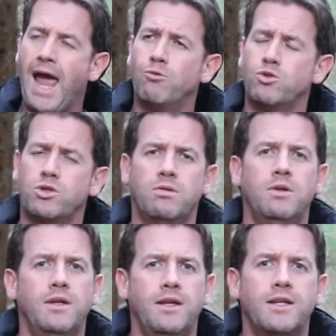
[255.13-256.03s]
Ouch,
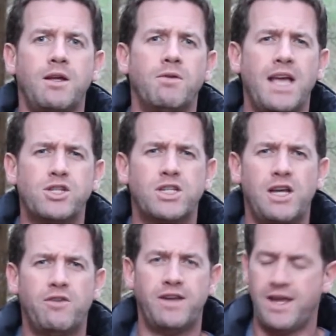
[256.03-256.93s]
don't catch
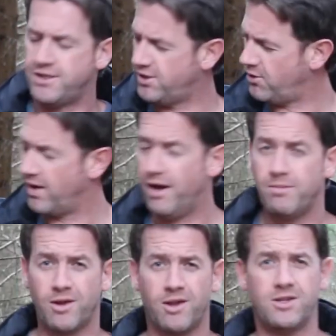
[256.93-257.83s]
yourself in it as you do it
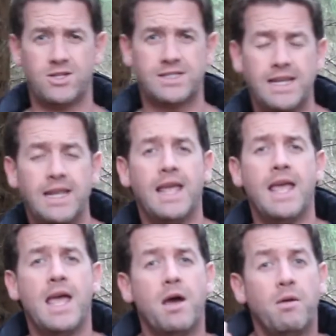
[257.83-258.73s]
up like I just did.
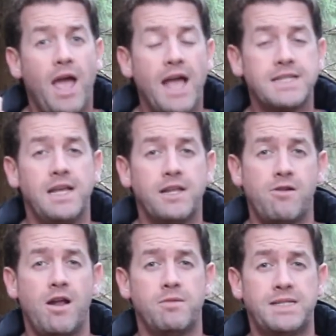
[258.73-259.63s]
It has the
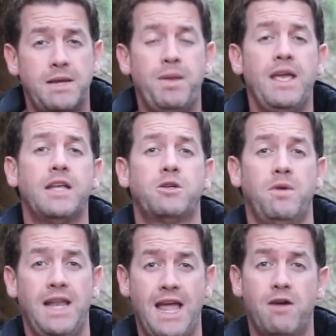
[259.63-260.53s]
underarm zip here
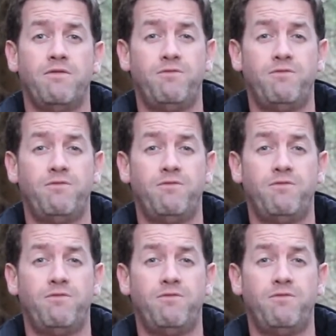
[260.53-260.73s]
to allow